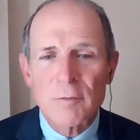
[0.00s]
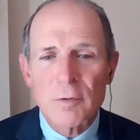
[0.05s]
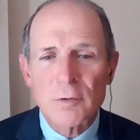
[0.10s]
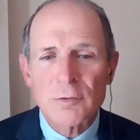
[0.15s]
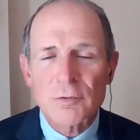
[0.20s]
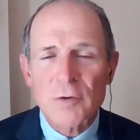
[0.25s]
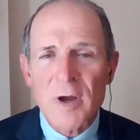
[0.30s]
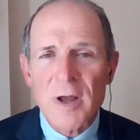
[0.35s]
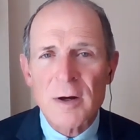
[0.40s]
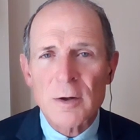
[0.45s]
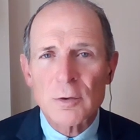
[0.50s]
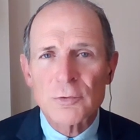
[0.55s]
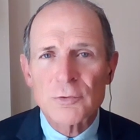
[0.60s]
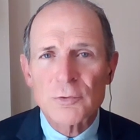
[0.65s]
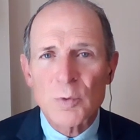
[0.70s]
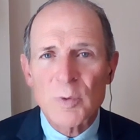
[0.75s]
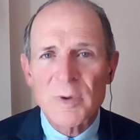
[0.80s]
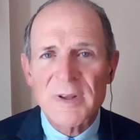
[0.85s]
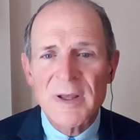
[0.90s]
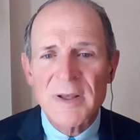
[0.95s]
1 Chronicles
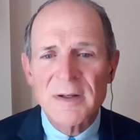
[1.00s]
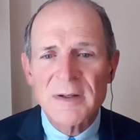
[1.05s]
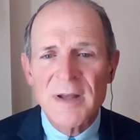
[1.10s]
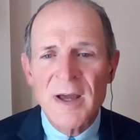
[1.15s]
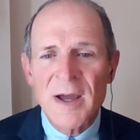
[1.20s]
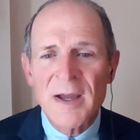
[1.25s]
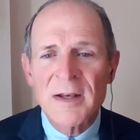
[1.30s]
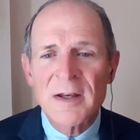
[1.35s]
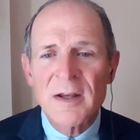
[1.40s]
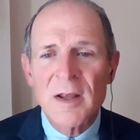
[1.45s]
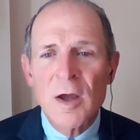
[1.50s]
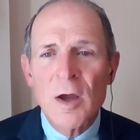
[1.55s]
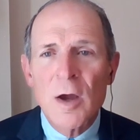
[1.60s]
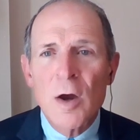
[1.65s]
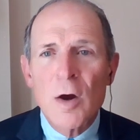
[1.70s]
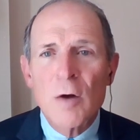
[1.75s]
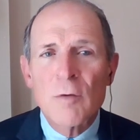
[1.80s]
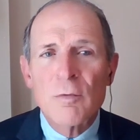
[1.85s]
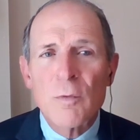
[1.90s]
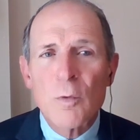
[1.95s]
28:9,
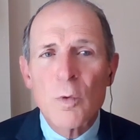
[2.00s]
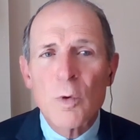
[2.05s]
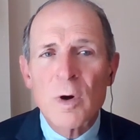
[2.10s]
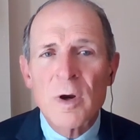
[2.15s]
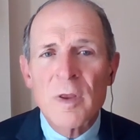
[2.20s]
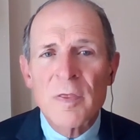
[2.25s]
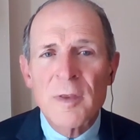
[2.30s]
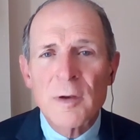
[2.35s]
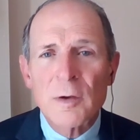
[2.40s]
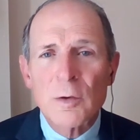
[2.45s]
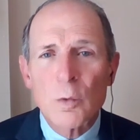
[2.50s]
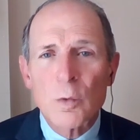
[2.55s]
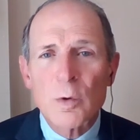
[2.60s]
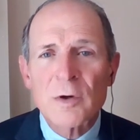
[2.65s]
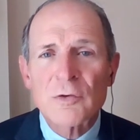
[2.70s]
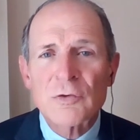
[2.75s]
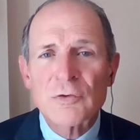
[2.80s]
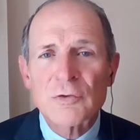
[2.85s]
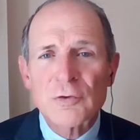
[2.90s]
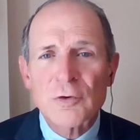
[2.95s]
for the
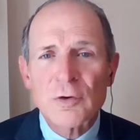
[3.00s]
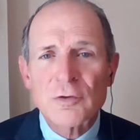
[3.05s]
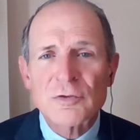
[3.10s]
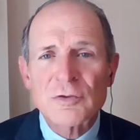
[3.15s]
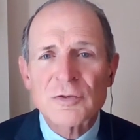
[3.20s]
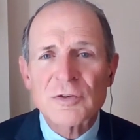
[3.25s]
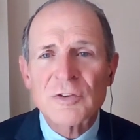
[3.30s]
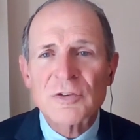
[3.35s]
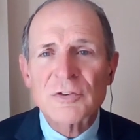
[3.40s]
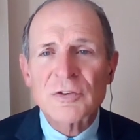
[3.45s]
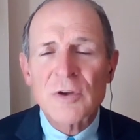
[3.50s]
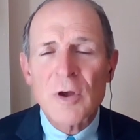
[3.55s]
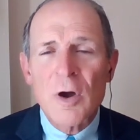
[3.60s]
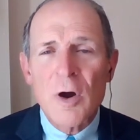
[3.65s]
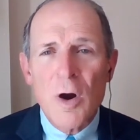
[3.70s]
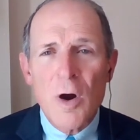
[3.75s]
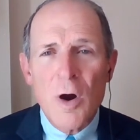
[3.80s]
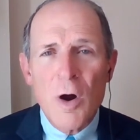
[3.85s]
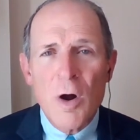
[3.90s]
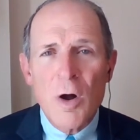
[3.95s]
Lord searcheth
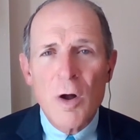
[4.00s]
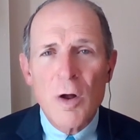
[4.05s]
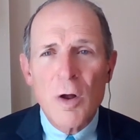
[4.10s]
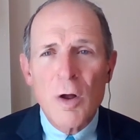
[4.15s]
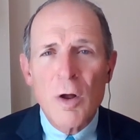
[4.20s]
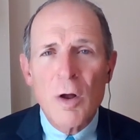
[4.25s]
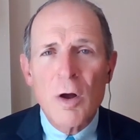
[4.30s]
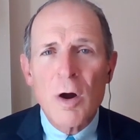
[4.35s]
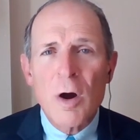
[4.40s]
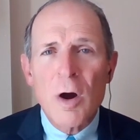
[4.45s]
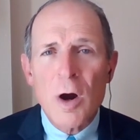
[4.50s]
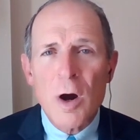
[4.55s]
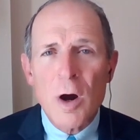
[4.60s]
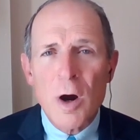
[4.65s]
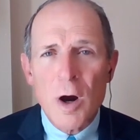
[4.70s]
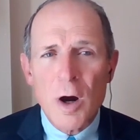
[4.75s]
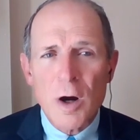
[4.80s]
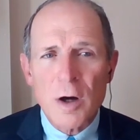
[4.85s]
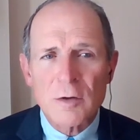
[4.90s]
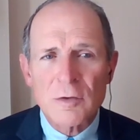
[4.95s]
all
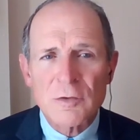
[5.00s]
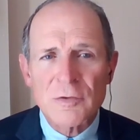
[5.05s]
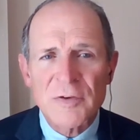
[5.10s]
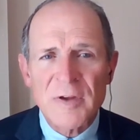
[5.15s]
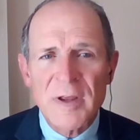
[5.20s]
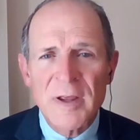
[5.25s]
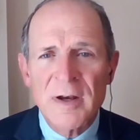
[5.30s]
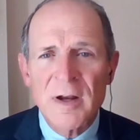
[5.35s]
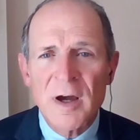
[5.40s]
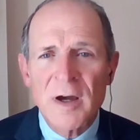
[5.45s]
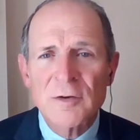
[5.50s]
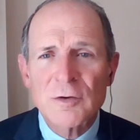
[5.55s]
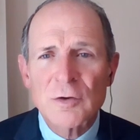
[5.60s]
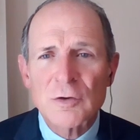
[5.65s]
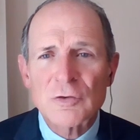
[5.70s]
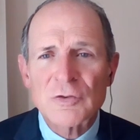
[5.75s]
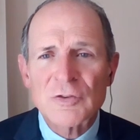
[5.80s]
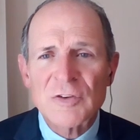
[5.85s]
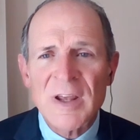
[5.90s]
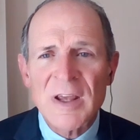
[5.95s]
hearts and
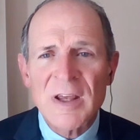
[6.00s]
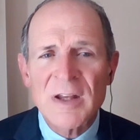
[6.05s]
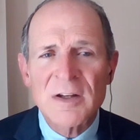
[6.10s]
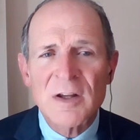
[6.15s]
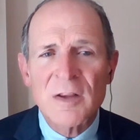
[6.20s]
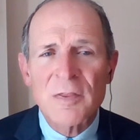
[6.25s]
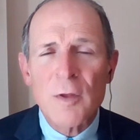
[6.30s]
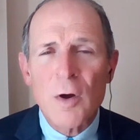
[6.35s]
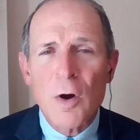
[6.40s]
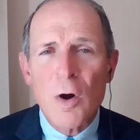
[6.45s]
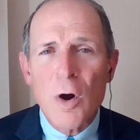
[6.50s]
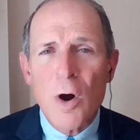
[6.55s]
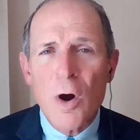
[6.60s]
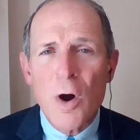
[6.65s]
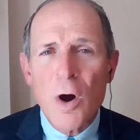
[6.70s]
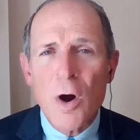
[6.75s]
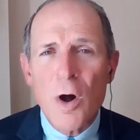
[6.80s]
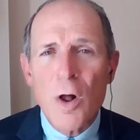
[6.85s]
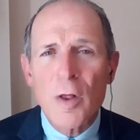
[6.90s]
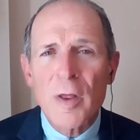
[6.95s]
understandeth
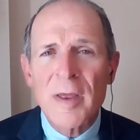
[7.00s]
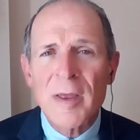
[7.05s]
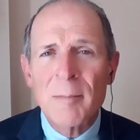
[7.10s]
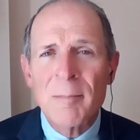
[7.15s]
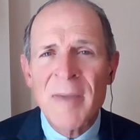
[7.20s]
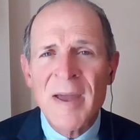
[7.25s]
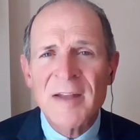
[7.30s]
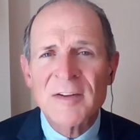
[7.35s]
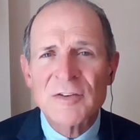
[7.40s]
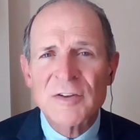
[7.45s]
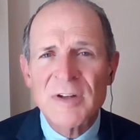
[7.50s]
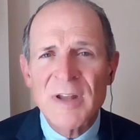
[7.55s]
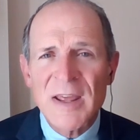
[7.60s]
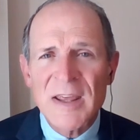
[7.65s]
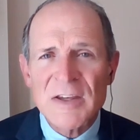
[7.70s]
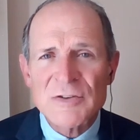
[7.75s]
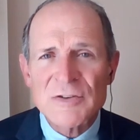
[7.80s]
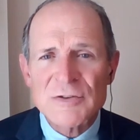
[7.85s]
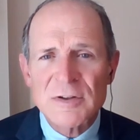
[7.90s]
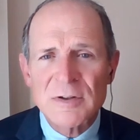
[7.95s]
all
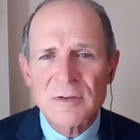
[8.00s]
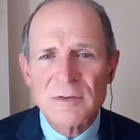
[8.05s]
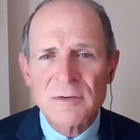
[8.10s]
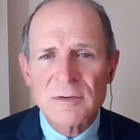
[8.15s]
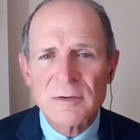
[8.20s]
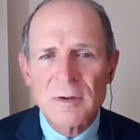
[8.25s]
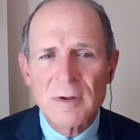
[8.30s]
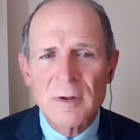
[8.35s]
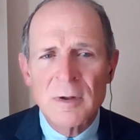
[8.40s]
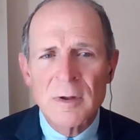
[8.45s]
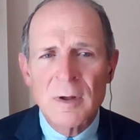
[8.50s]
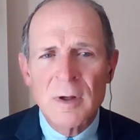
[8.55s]
imaginations.